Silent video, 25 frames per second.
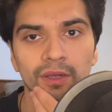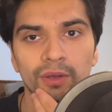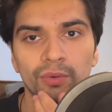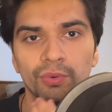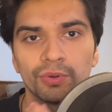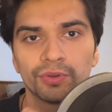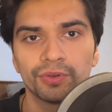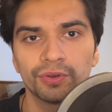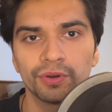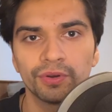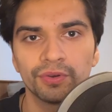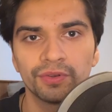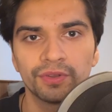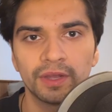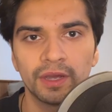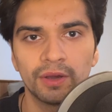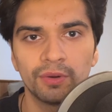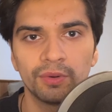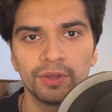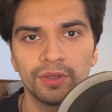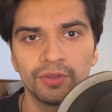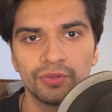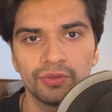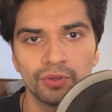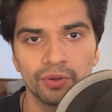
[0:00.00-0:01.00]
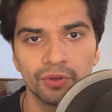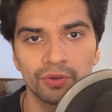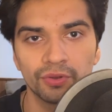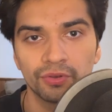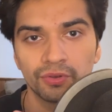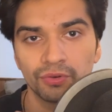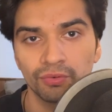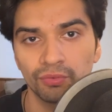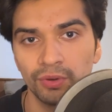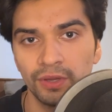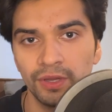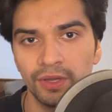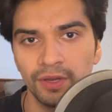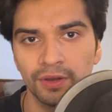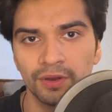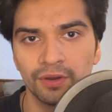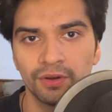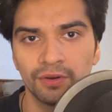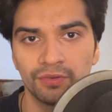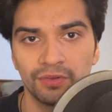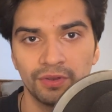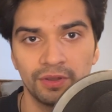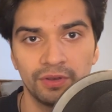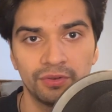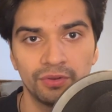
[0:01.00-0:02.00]
What well, turns out, it took three
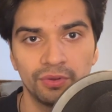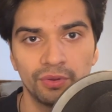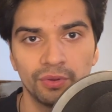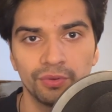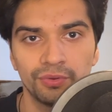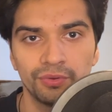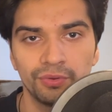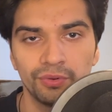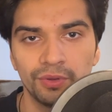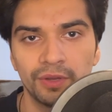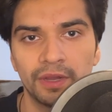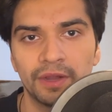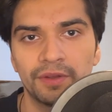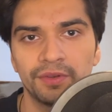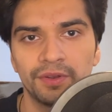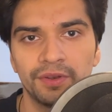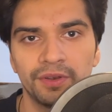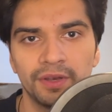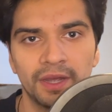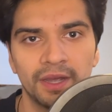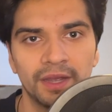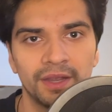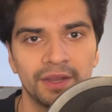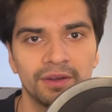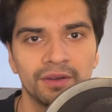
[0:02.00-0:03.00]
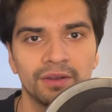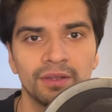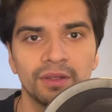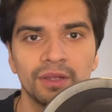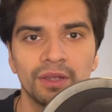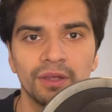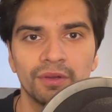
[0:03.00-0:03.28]
years until 2009